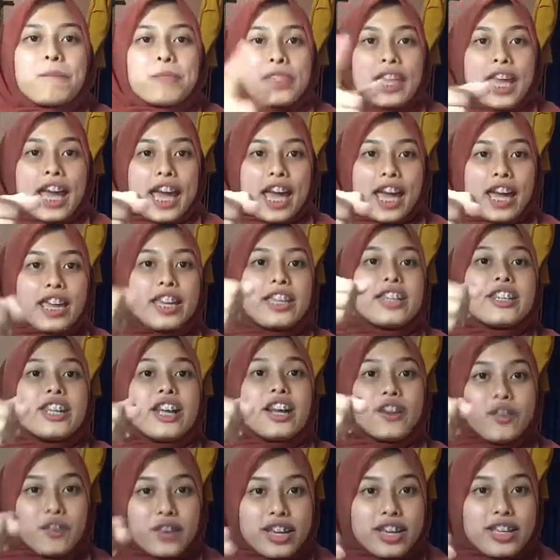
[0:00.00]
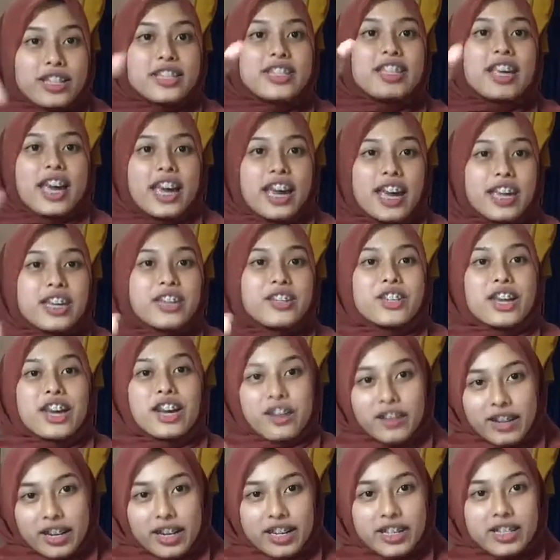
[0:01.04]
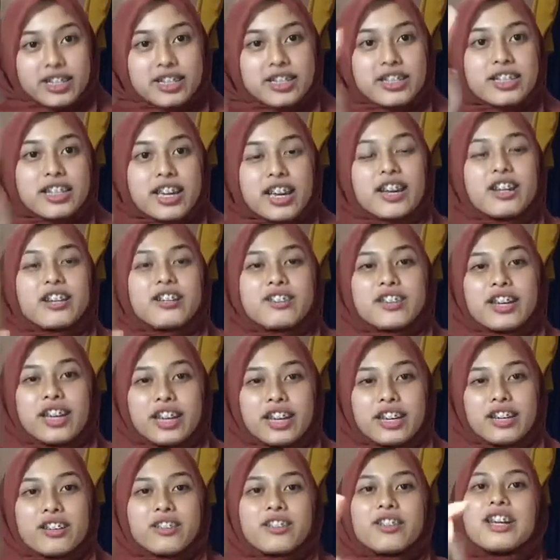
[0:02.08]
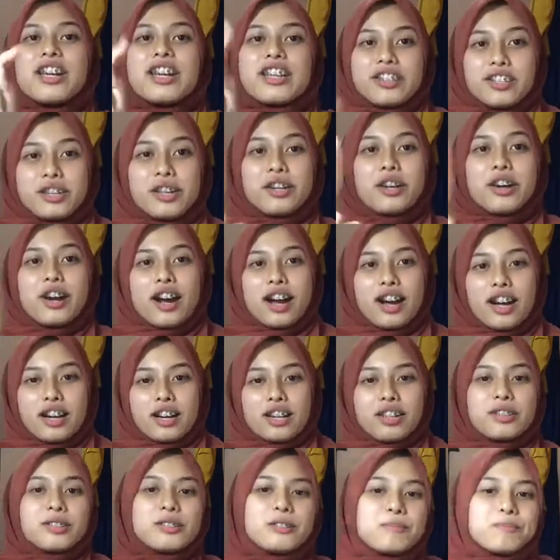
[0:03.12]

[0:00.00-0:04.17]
Hey, there is. Hey, there is. There are.